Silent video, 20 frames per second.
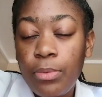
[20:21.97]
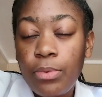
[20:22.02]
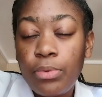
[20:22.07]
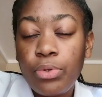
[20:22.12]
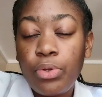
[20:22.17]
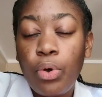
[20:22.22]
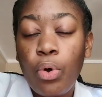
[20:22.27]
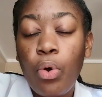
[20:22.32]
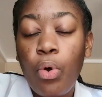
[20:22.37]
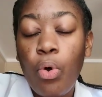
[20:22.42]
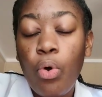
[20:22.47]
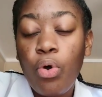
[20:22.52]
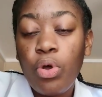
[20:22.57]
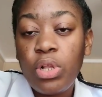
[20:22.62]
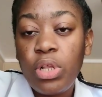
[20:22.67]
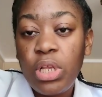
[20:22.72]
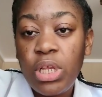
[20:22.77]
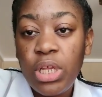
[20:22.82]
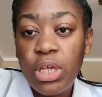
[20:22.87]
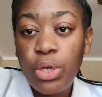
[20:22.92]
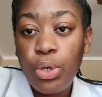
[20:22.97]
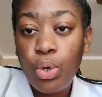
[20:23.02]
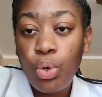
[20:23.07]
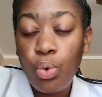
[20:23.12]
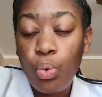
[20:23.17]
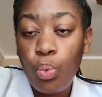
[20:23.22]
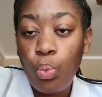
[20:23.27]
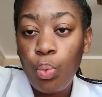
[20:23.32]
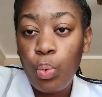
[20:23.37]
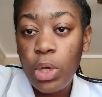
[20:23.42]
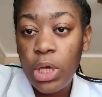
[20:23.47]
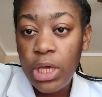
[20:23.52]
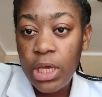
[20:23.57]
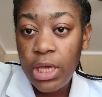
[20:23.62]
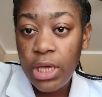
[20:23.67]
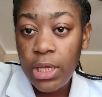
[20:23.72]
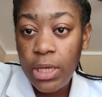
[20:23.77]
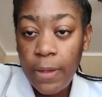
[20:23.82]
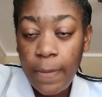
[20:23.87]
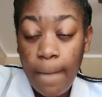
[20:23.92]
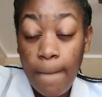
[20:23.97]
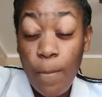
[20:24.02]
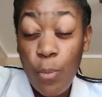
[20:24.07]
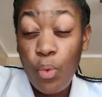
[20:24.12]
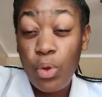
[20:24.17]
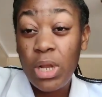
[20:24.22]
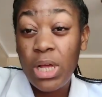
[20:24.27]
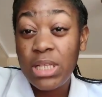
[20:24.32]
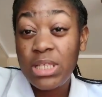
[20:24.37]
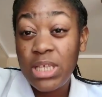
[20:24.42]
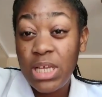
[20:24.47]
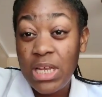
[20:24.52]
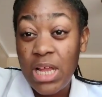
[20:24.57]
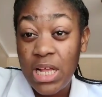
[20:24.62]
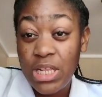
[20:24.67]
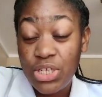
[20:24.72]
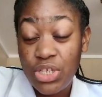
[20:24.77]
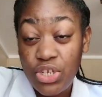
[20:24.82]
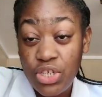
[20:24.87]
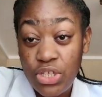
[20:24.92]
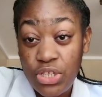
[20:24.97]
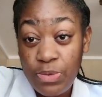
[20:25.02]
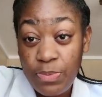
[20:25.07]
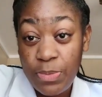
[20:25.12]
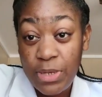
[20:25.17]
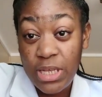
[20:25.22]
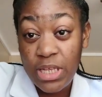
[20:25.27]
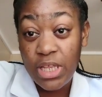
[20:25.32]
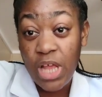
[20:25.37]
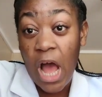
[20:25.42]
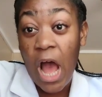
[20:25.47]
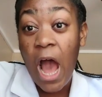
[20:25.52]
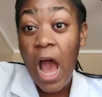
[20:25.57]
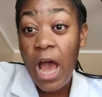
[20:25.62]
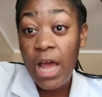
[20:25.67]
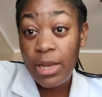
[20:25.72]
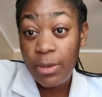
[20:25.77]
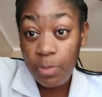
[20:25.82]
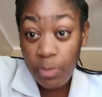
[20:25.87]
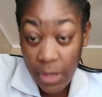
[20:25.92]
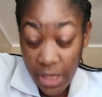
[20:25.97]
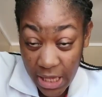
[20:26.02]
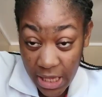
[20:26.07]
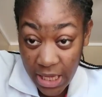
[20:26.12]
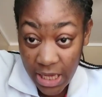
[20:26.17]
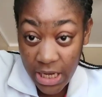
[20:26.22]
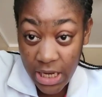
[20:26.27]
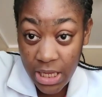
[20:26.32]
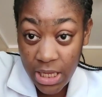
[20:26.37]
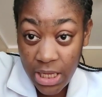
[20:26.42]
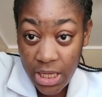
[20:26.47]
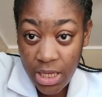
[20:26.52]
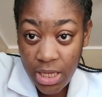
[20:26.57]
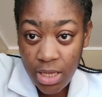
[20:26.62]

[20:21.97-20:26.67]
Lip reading: the only way more that take that 30 minutes unpaid.